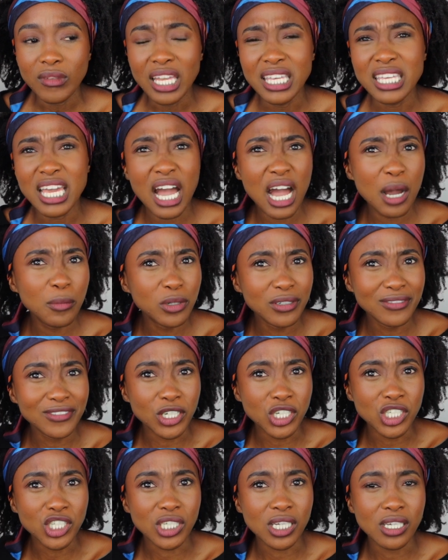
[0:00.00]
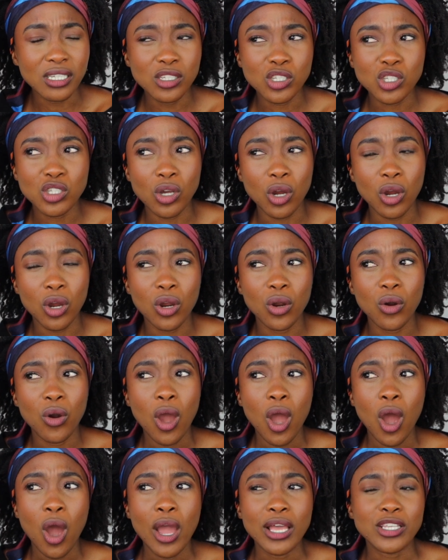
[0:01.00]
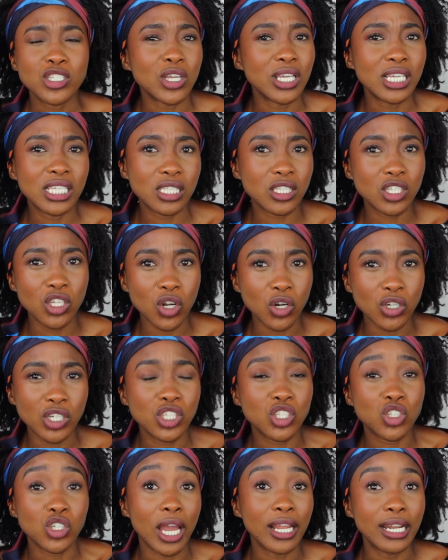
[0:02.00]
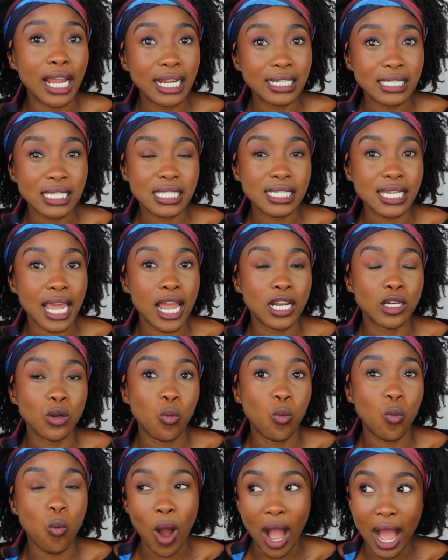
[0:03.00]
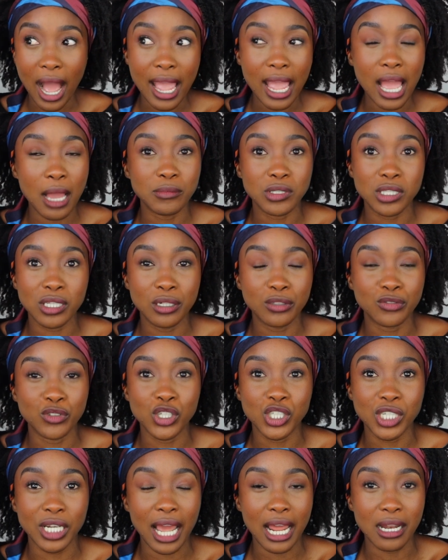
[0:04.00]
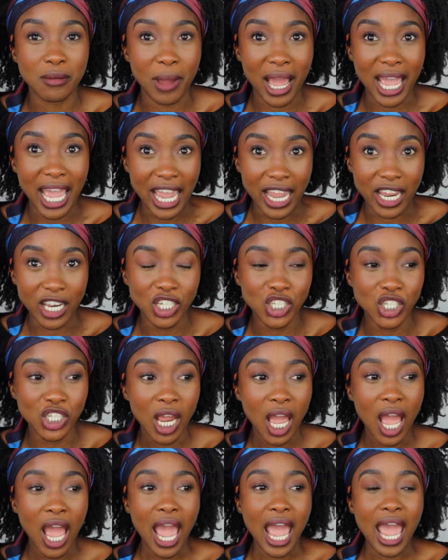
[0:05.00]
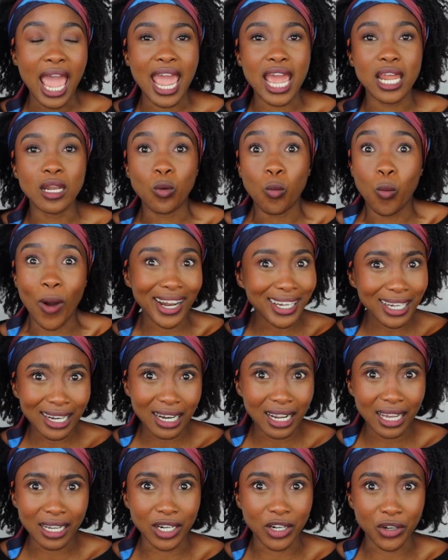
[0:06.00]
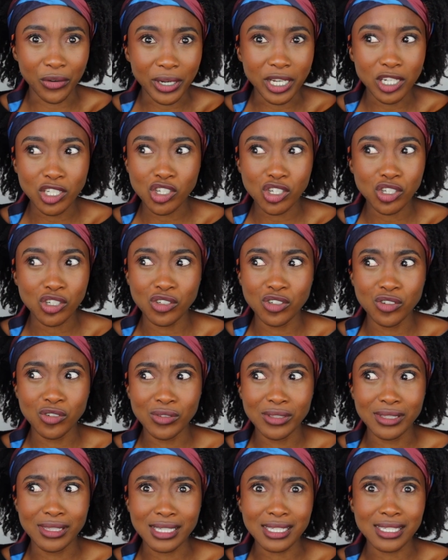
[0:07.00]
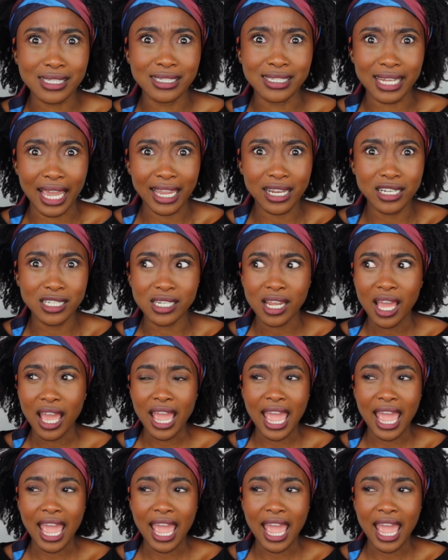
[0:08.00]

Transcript: yeah, I'm a virgin. So he's, you know, he's trying to understand why I'm still a virgin at my age and why did I agree to this date,